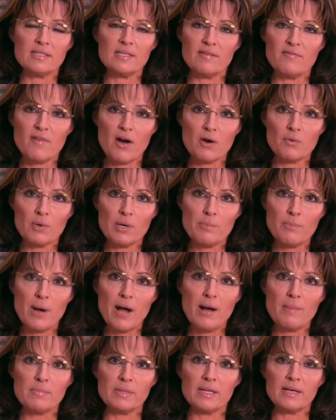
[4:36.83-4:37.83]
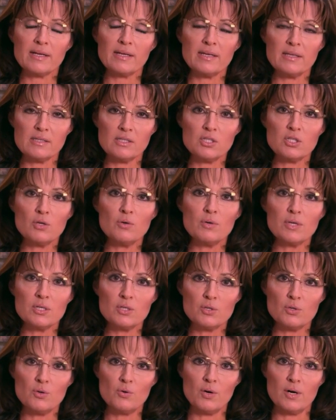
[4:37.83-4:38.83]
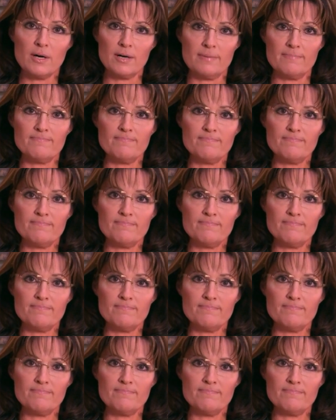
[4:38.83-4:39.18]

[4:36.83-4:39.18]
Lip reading: if our republic is to endure.